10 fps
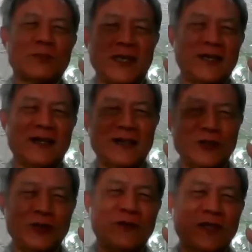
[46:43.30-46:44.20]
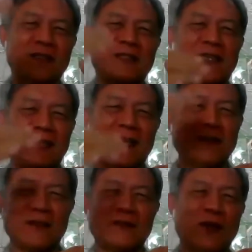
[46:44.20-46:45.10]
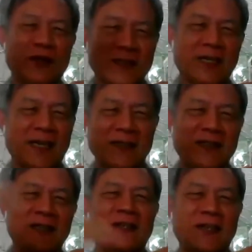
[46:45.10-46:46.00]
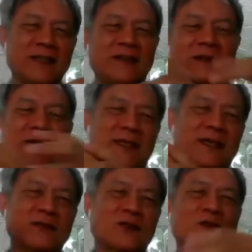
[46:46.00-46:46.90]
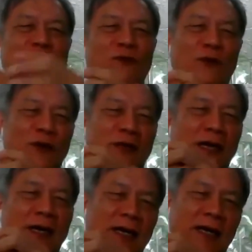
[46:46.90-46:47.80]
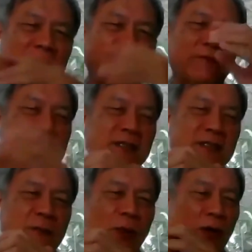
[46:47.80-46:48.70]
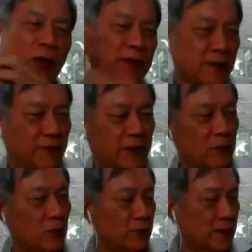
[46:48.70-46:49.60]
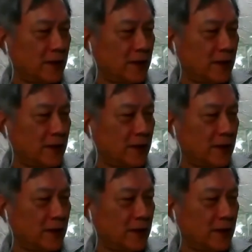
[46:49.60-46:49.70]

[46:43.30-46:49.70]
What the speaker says: tier university. Then if not the second tier, then the third tier, and so on and so forth. And they get very disappointed if they don't.